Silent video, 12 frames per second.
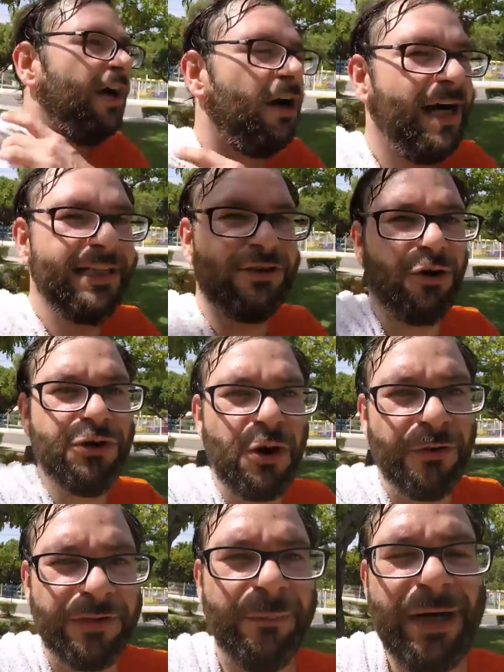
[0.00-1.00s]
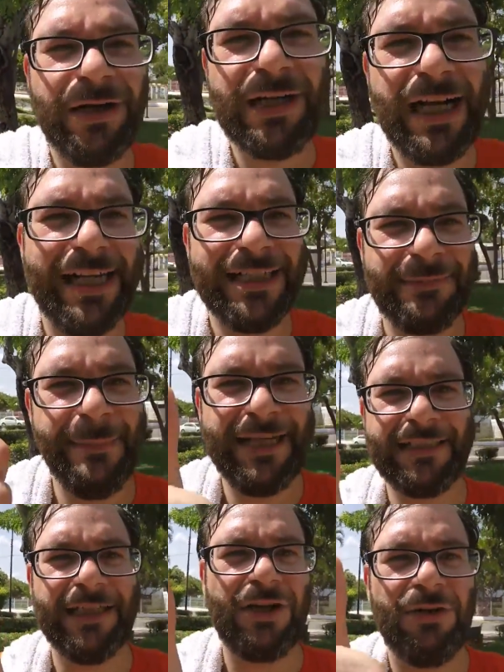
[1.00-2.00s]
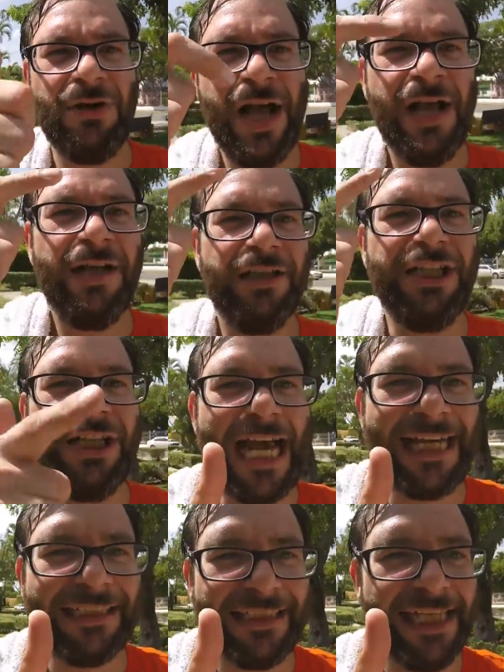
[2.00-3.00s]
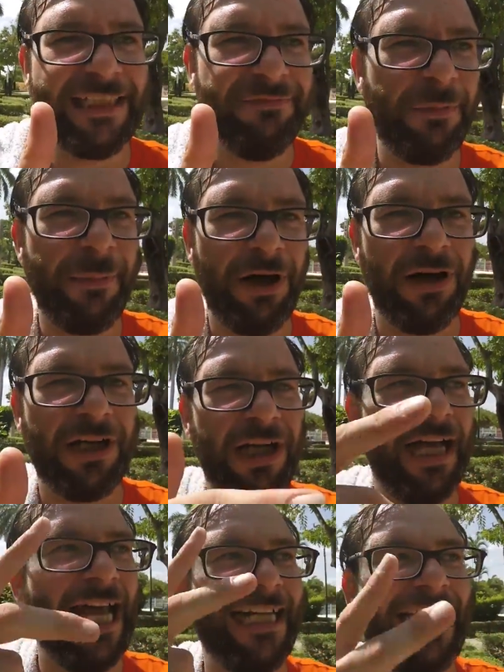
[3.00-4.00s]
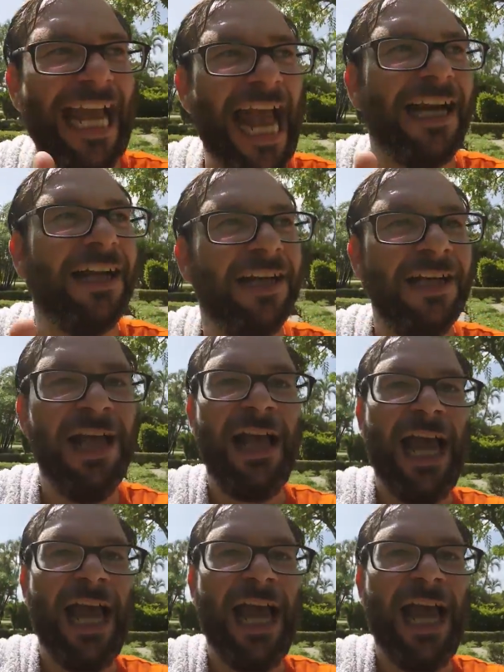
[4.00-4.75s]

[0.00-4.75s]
All right, so North America is Mexico, the United States of America, and Canada.